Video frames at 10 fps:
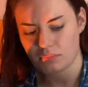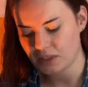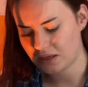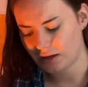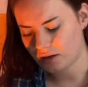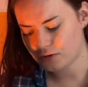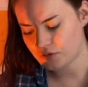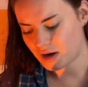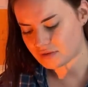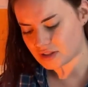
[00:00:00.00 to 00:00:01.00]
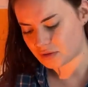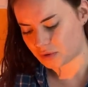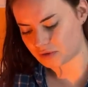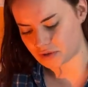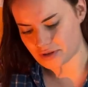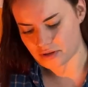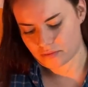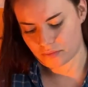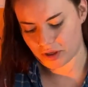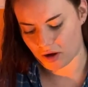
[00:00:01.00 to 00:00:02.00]
And that goes for every single one of us.
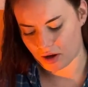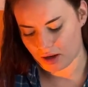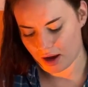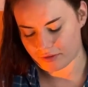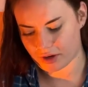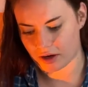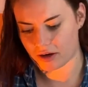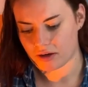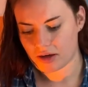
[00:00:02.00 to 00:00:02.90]
We all have our,